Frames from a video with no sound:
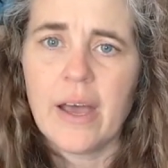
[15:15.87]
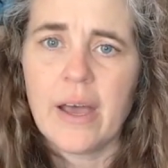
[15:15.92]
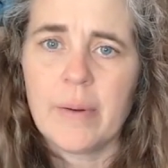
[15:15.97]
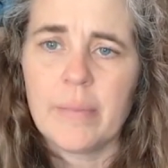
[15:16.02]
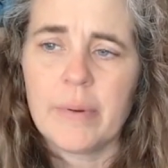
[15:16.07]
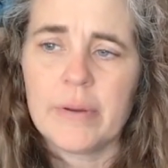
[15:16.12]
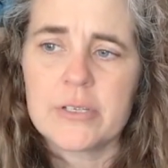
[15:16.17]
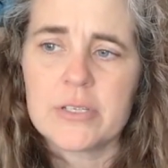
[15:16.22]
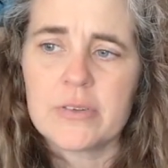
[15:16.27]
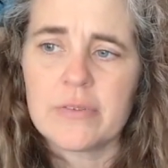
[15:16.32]
a
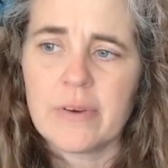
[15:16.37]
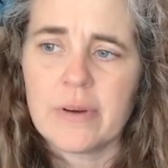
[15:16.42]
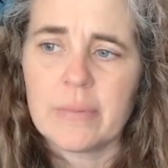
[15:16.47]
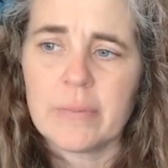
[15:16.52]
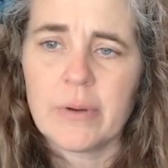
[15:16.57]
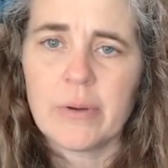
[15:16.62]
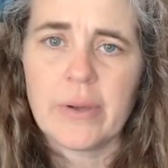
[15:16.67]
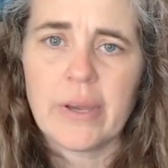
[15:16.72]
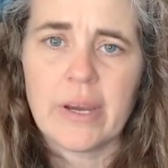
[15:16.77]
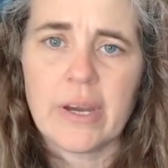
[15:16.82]
bunch of our
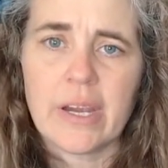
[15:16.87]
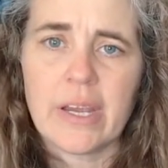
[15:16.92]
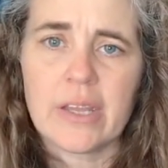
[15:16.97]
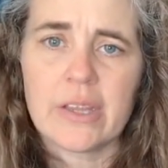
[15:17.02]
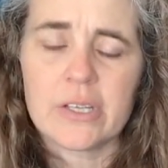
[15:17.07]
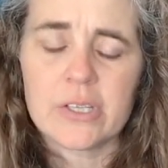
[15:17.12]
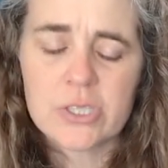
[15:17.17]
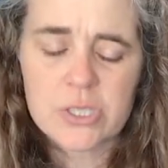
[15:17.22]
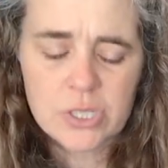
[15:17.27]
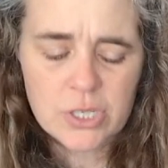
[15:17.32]
Mohair
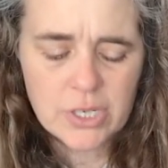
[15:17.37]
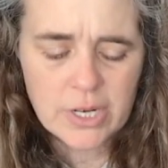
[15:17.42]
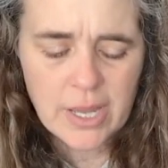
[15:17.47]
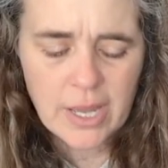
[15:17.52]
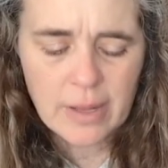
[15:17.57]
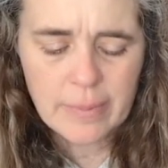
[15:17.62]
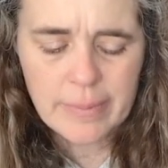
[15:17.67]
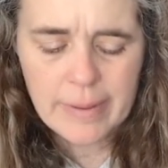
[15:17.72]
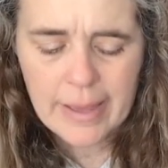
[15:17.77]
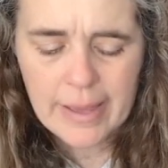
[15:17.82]
and the Surrey
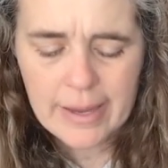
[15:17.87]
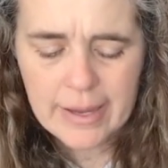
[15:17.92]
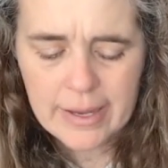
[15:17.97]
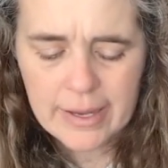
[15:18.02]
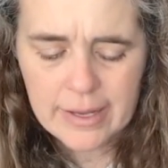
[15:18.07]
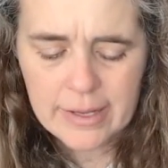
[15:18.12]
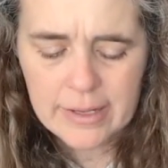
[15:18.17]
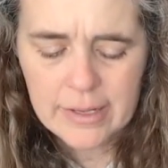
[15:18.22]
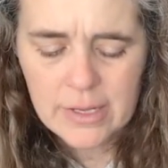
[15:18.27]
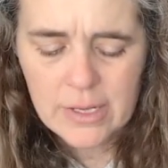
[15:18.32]

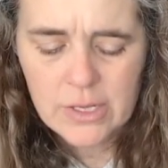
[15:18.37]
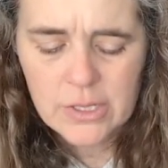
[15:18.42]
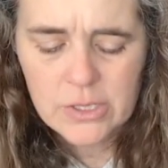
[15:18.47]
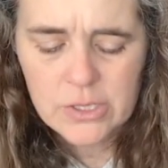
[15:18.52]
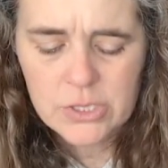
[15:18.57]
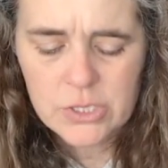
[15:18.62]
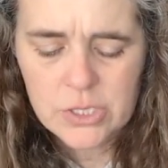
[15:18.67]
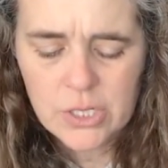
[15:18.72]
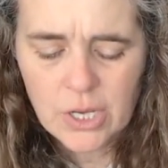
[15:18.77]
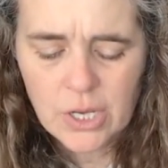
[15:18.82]
alpaca.
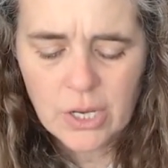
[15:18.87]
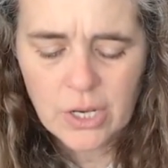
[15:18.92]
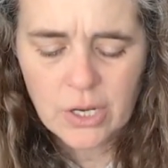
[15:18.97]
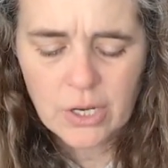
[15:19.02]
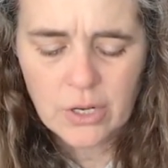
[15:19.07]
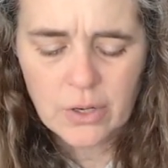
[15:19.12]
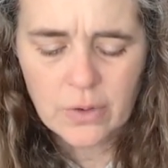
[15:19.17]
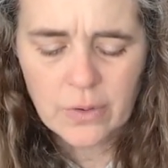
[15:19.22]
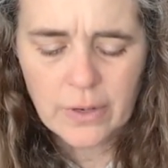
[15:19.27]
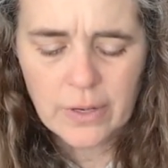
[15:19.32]

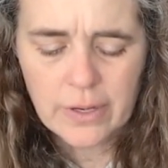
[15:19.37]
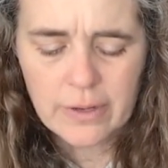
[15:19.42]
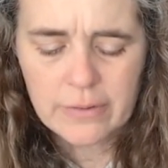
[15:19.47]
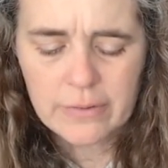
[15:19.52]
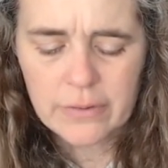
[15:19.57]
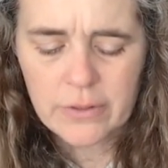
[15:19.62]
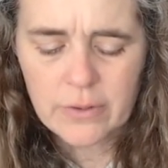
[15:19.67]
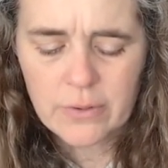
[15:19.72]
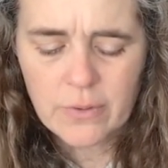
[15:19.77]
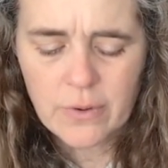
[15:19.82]
So
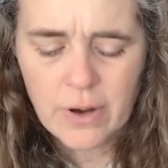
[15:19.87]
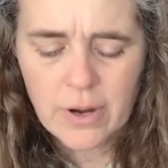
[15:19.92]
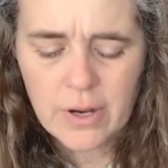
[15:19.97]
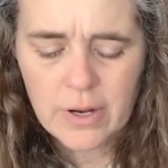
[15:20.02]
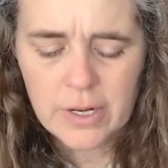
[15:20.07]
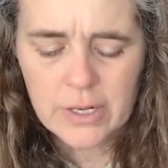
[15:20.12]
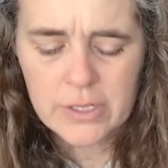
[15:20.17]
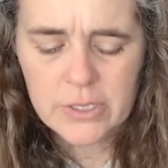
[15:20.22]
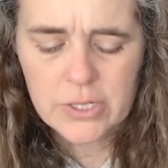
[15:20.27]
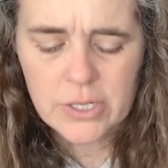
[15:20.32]
if you are
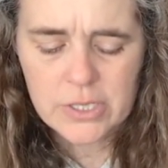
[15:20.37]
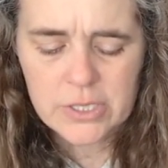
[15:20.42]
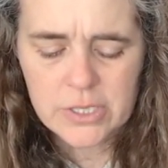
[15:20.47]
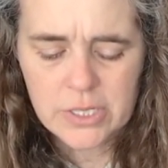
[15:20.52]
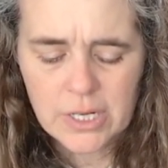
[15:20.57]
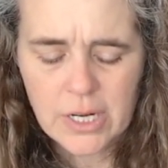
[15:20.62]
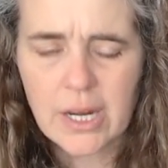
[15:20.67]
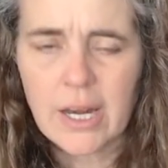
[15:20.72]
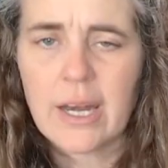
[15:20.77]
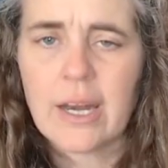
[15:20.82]

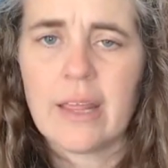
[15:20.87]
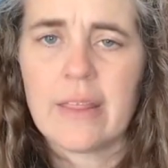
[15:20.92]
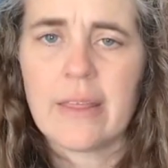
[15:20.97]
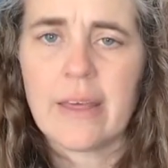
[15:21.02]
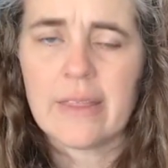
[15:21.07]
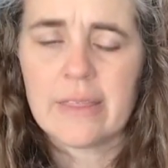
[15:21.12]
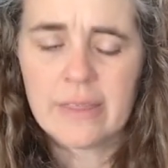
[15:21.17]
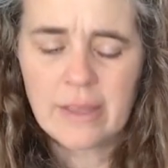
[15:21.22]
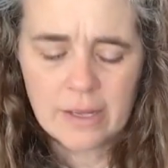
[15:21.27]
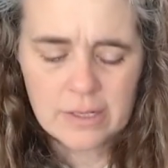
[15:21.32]
interested in any of
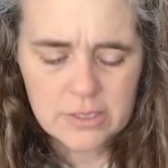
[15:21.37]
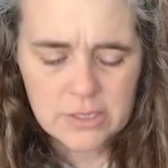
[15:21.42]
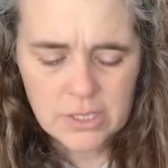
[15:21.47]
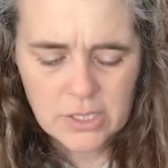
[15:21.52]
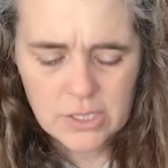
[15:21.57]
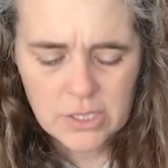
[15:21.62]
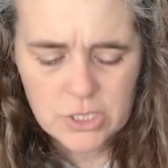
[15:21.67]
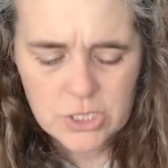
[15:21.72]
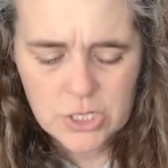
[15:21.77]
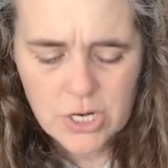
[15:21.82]
that, that's
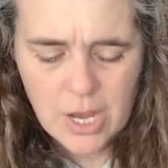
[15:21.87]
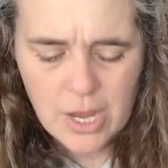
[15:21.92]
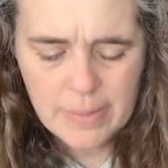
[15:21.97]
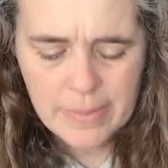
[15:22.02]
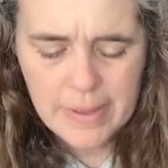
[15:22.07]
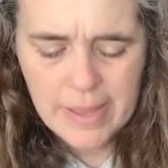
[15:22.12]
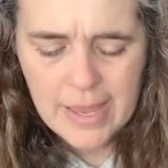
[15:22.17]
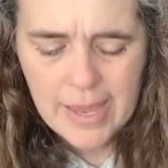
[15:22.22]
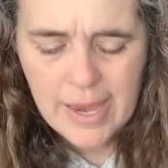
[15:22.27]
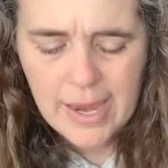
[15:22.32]
in the
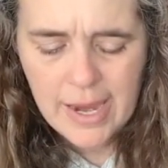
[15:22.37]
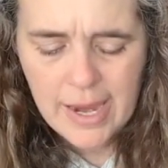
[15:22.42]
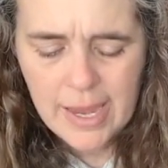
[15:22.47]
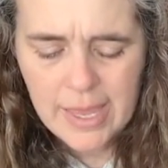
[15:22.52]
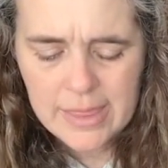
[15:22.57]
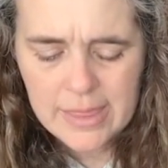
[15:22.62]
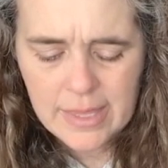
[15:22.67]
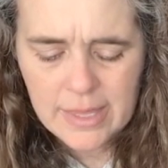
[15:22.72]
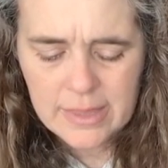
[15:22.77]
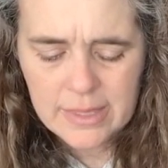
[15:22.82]
shop.
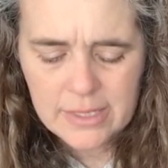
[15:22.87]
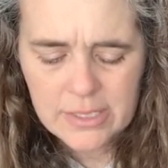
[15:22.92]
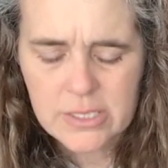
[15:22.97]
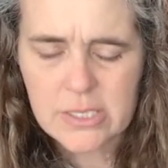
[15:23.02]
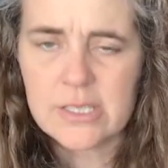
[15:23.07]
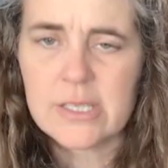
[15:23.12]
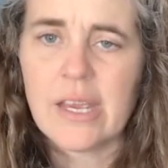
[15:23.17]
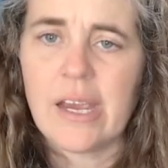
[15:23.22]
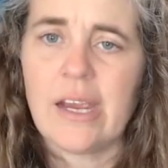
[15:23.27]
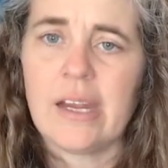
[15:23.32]
And then this
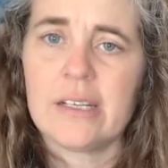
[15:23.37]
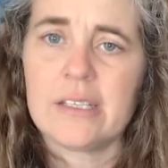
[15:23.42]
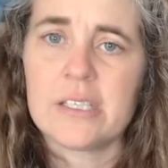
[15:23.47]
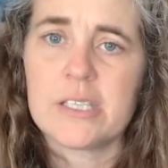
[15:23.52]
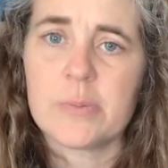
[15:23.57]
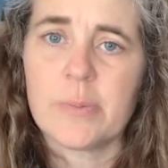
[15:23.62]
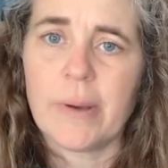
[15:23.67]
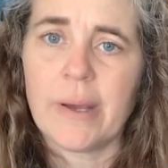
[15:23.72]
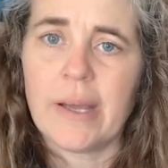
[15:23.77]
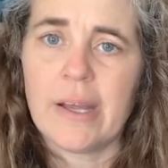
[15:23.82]
is
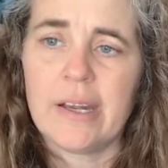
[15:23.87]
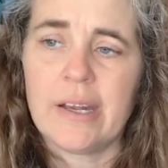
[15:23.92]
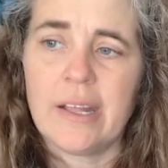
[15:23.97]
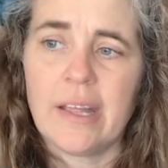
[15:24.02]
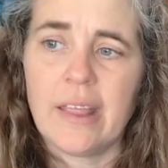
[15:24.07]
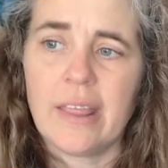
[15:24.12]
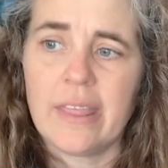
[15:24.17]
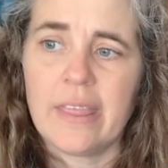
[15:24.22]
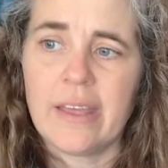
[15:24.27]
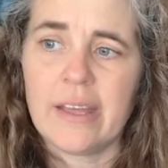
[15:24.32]

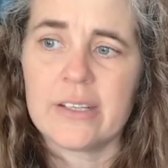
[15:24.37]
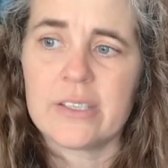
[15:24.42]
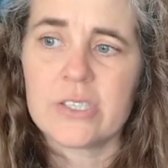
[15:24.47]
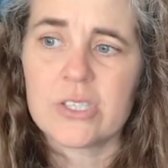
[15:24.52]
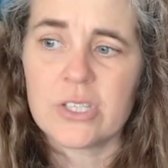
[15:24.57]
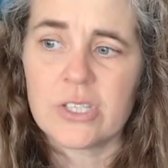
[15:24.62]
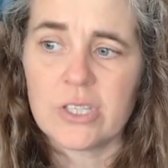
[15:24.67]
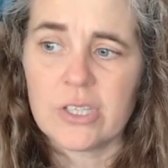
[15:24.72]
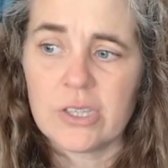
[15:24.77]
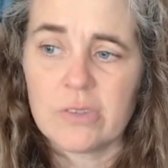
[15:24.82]
Handspun,
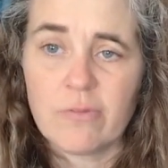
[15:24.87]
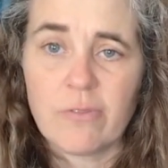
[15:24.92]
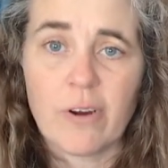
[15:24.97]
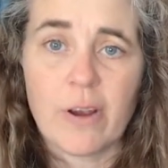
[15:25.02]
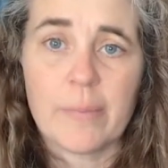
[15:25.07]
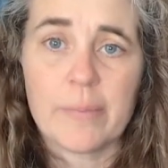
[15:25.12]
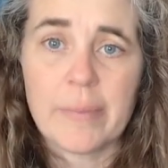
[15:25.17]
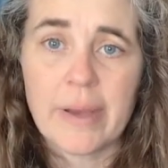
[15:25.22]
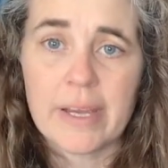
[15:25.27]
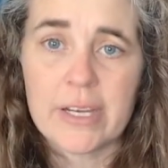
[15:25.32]
that's
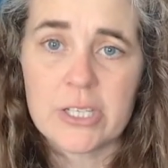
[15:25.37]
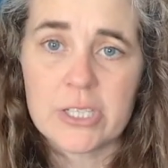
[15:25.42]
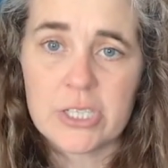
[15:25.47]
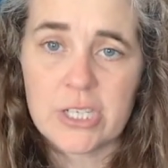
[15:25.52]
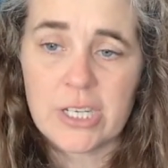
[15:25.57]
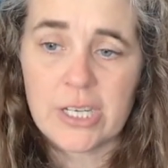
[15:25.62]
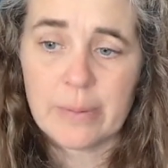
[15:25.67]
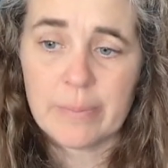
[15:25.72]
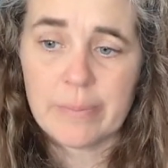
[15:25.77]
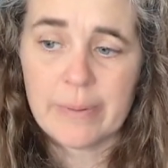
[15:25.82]
from my
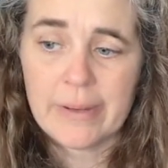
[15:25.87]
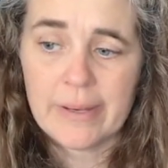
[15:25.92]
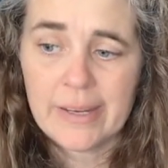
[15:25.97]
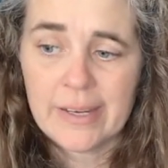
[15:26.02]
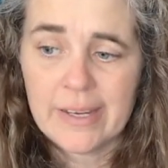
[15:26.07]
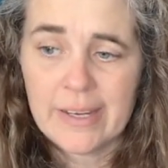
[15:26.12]
sheep